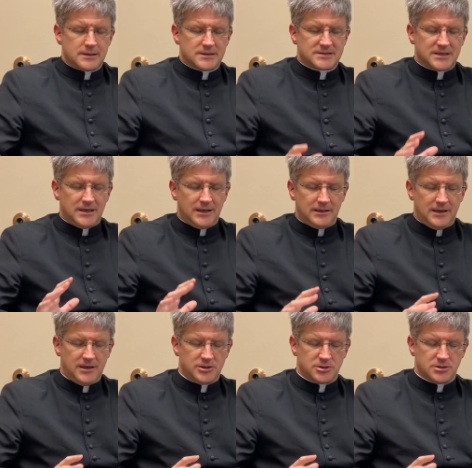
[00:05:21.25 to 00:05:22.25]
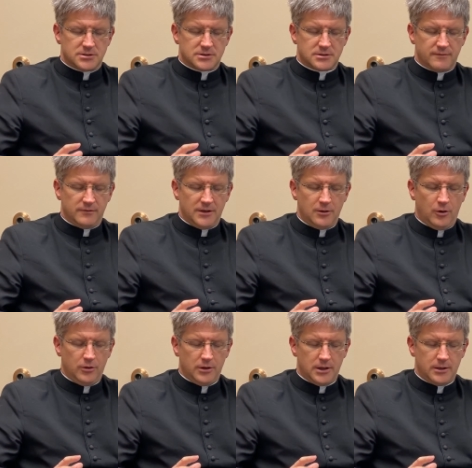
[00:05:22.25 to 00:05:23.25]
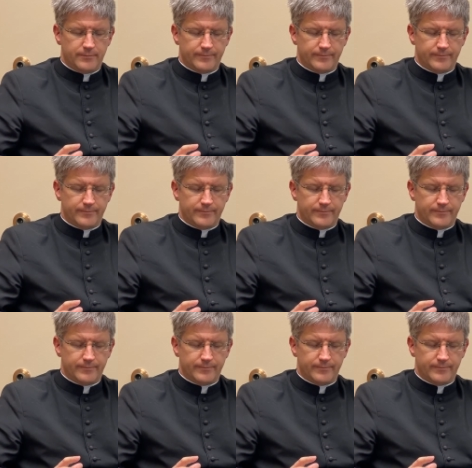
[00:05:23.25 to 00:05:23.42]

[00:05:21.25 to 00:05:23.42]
St. Ignatius of Loyola